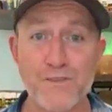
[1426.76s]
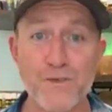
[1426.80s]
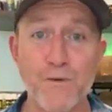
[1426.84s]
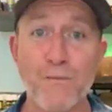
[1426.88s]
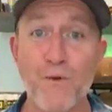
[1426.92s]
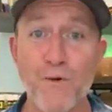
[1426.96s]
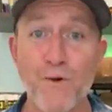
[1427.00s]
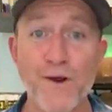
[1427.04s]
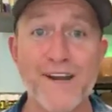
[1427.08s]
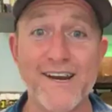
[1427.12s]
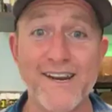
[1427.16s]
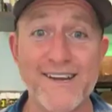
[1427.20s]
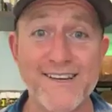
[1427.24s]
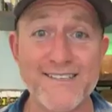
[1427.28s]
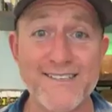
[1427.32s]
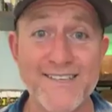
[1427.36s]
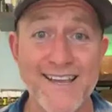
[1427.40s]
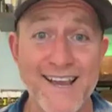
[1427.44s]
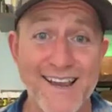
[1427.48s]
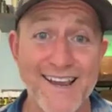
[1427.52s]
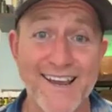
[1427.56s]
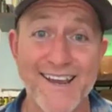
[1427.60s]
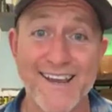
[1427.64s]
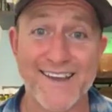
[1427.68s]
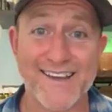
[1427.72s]
The point
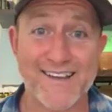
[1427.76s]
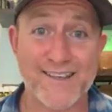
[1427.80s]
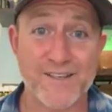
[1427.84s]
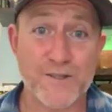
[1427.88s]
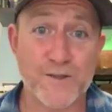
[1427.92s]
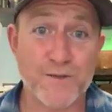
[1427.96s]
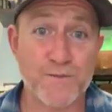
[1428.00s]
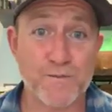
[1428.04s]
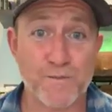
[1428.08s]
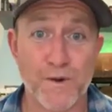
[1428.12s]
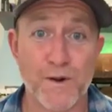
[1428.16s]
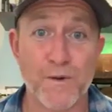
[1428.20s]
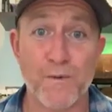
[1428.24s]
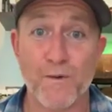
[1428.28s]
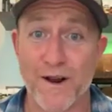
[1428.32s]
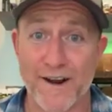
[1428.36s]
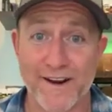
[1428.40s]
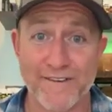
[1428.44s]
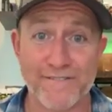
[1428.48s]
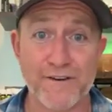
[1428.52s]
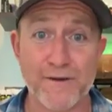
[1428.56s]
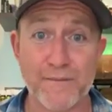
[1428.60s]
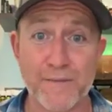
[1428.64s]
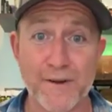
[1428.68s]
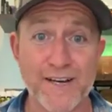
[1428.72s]
is we
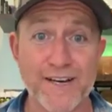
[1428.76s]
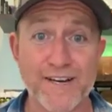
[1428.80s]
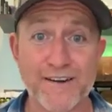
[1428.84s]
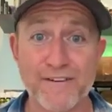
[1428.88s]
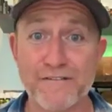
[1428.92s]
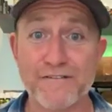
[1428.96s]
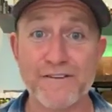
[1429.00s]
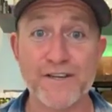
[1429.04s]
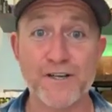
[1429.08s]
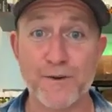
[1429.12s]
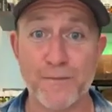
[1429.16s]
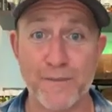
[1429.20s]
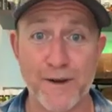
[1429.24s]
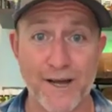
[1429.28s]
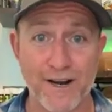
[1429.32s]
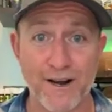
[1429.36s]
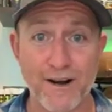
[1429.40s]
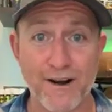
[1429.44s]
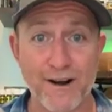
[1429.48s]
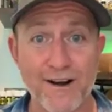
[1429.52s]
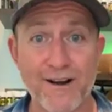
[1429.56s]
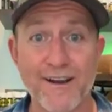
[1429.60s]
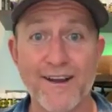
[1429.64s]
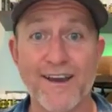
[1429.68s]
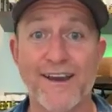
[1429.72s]
want everybody to feel
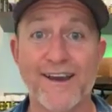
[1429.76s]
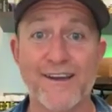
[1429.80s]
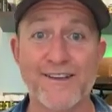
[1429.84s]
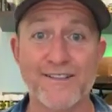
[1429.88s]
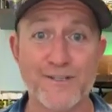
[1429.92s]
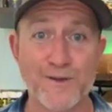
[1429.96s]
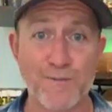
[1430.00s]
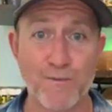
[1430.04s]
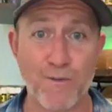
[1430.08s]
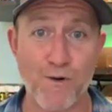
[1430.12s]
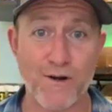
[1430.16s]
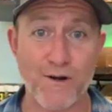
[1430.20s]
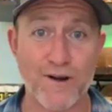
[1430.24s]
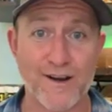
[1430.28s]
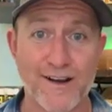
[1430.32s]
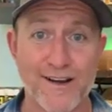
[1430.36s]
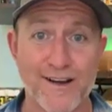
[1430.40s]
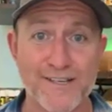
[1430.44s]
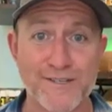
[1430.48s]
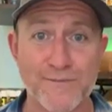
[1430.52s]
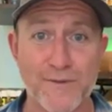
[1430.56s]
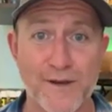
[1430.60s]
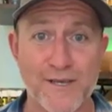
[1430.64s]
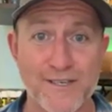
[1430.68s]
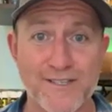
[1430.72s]
better and support it
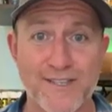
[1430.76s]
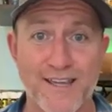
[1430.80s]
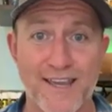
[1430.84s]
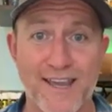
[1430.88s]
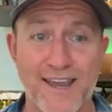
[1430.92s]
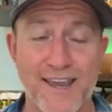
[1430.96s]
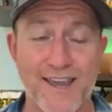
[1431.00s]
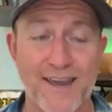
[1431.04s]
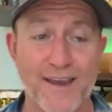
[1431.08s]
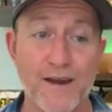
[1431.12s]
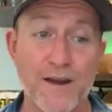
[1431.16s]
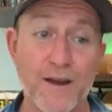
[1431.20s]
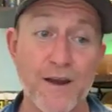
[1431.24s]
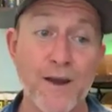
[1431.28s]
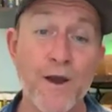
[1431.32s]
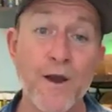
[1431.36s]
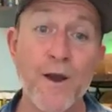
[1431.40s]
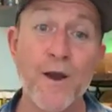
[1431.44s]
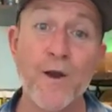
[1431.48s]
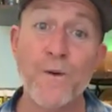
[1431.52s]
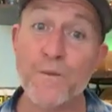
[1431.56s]
as best they can.